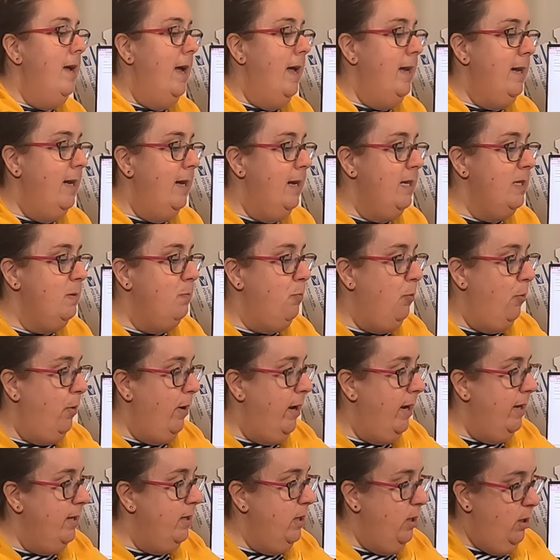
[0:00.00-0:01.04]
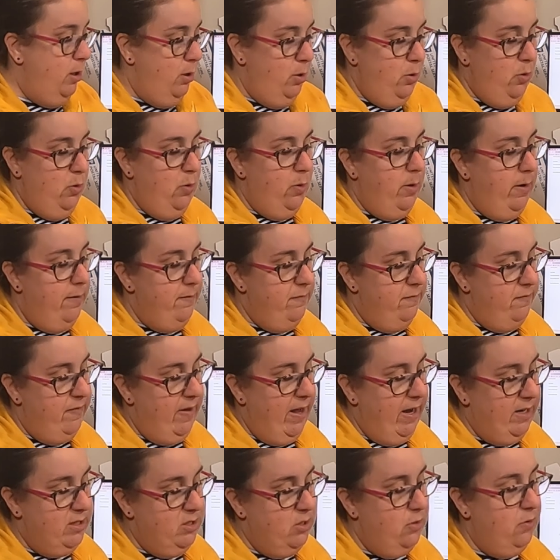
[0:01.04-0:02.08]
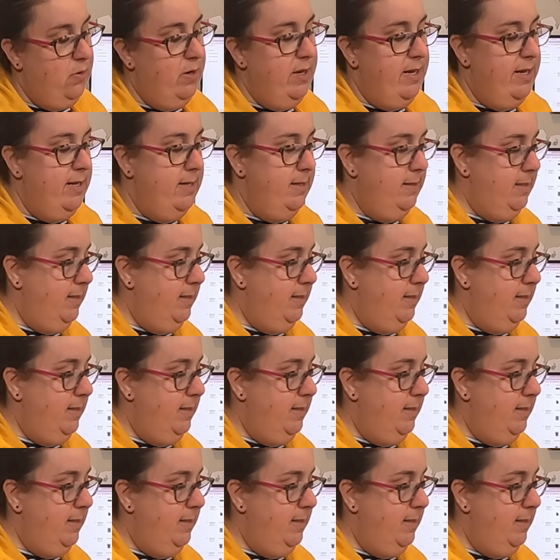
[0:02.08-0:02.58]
and it is brand new, factory